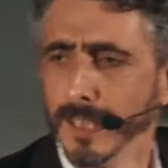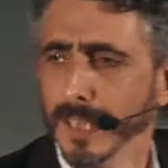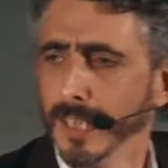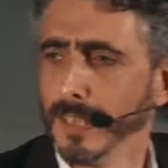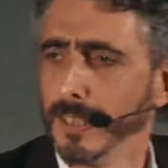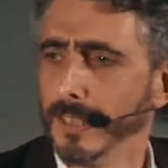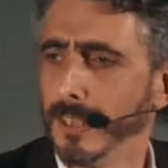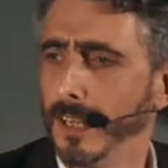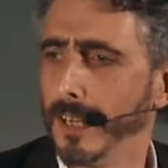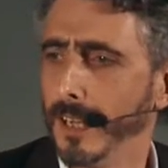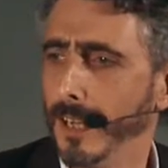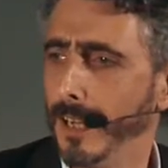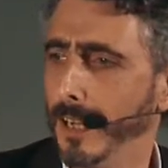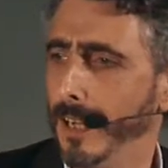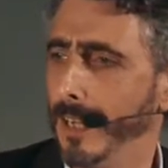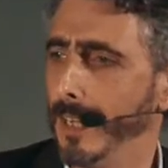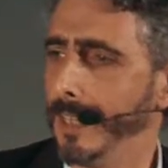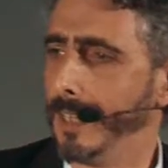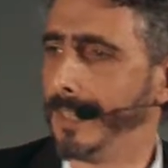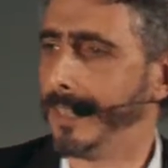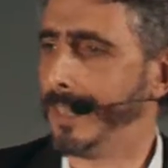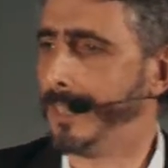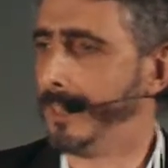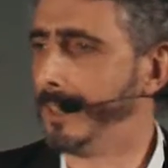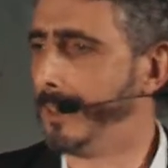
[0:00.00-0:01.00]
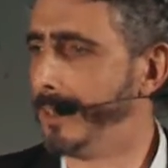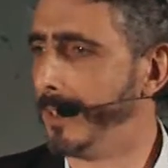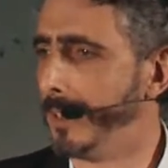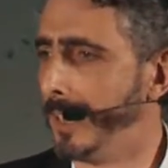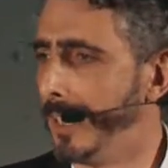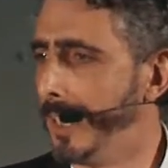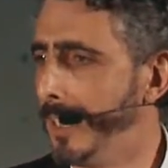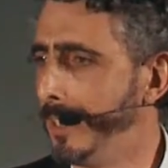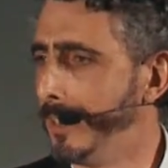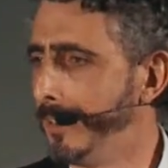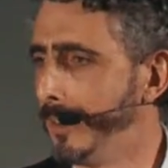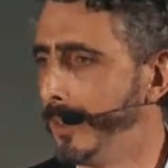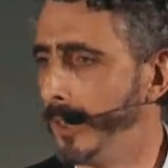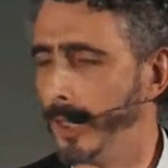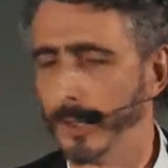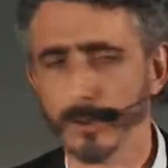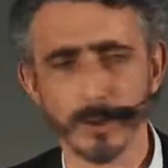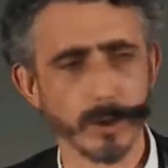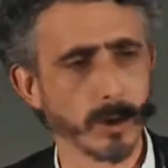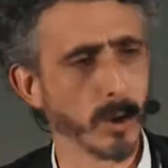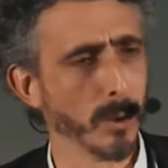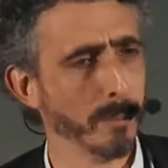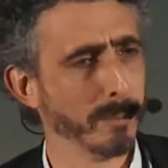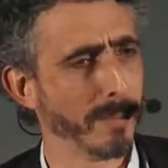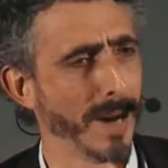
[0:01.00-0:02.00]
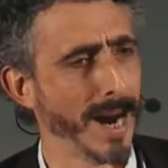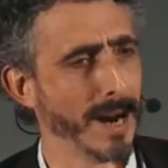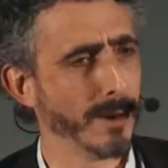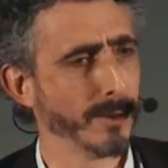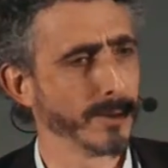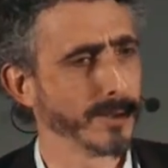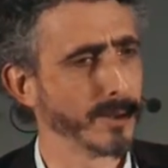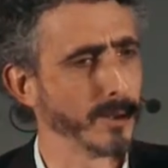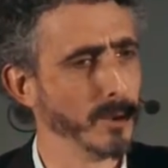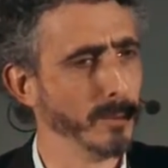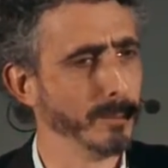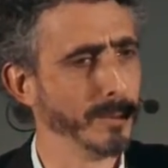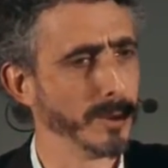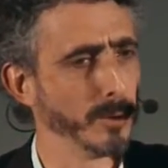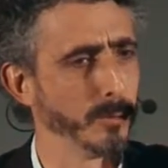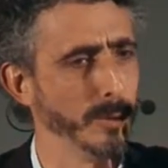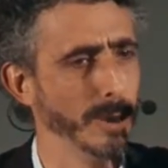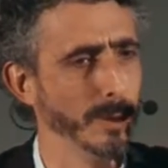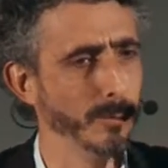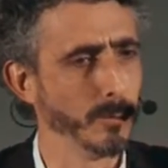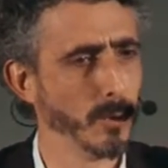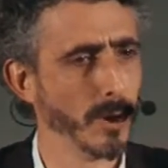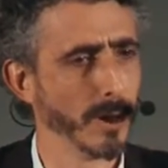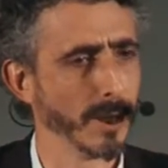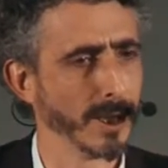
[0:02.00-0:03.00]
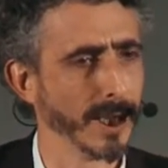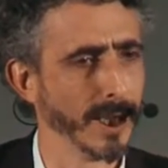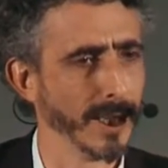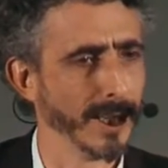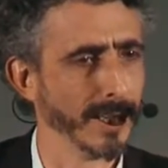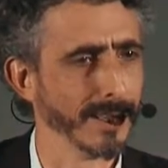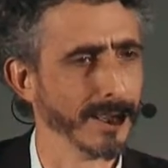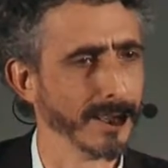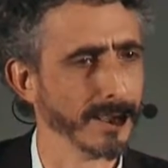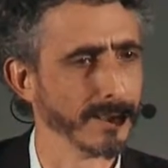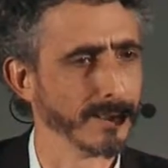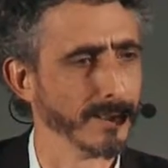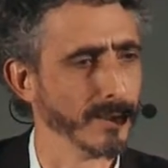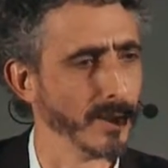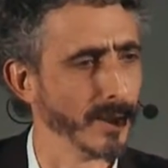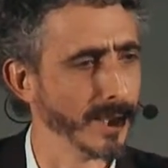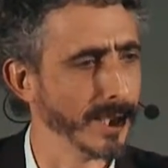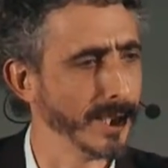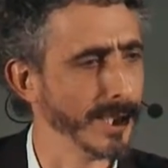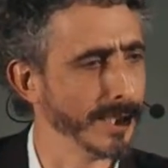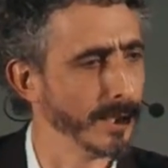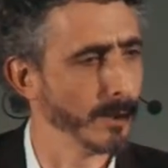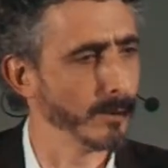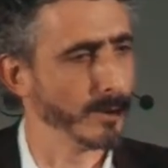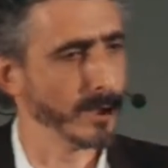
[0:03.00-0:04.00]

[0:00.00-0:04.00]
in you know, the comparison between working as an Aikido